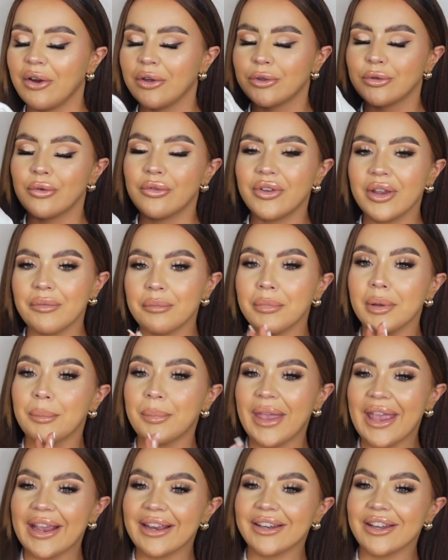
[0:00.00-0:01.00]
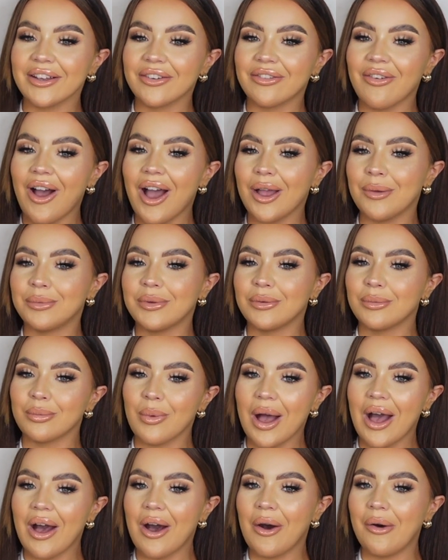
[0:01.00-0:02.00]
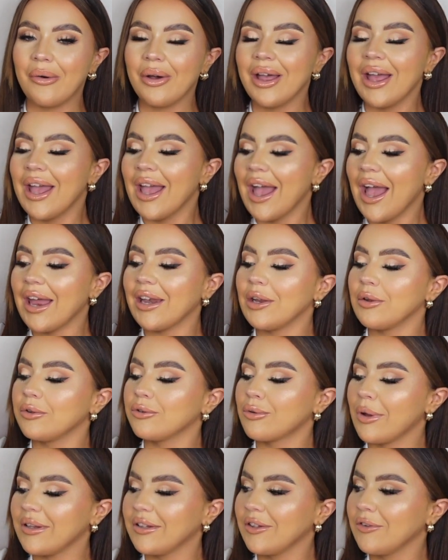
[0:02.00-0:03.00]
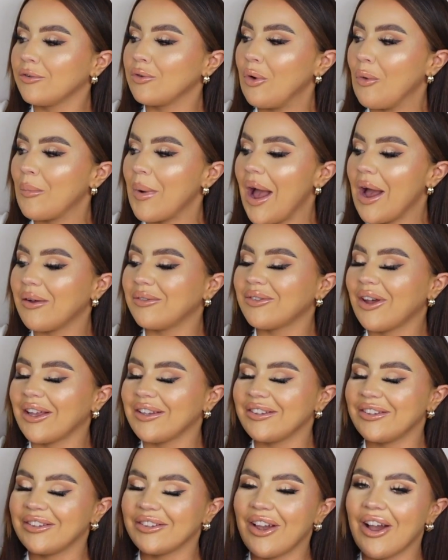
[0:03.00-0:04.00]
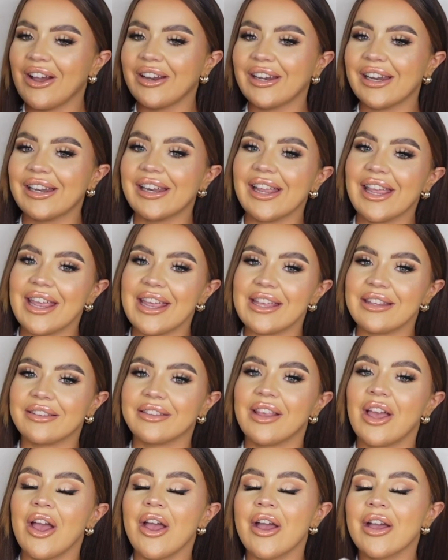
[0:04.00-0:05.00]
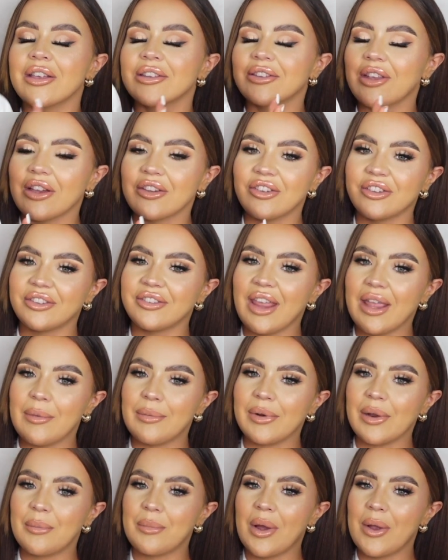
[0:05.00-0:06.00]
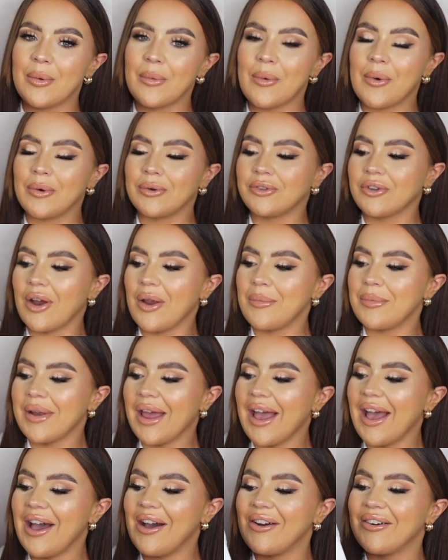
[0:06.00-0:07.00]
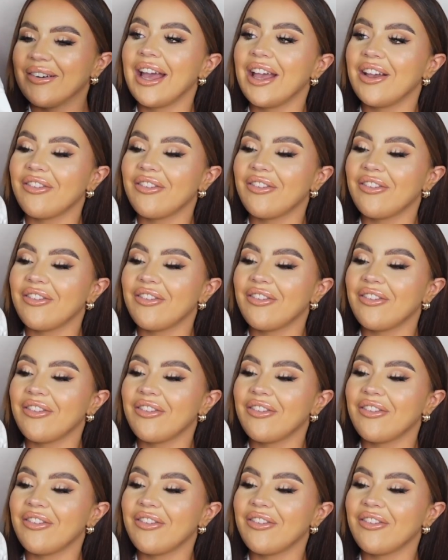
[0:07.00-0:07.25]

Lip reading: It's sort of giving me picnic vibes as well, and it was £24.99, and it is such a staple in my wardrobe now.